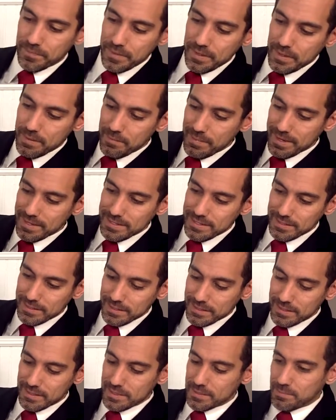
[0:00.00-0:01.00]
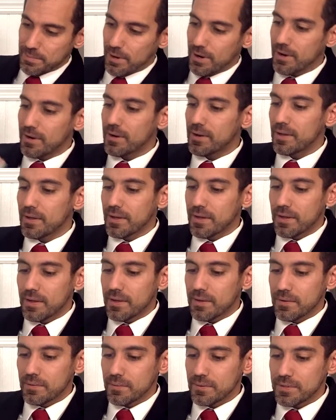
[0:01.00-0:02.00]
Basically, this part
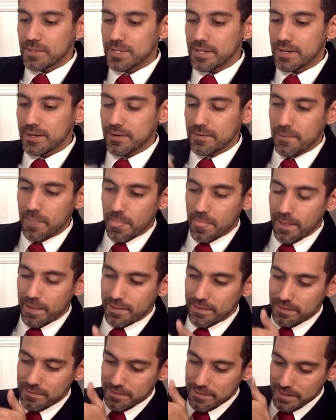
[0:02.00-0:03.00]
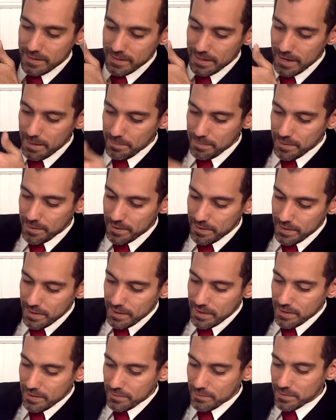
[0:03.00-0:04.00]
was here. I lifted it up.
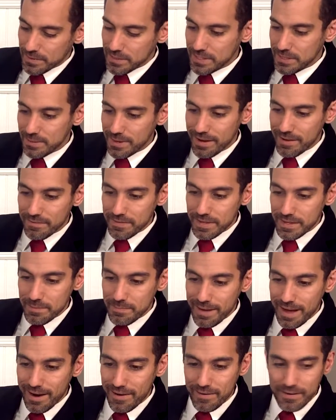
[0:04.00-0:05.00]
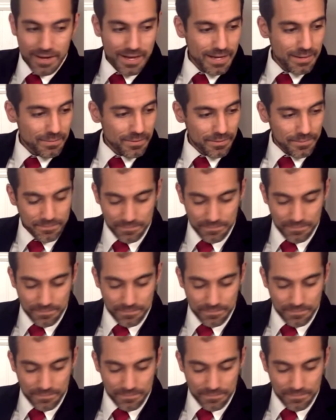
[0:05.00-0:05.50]
We see we have the power cable,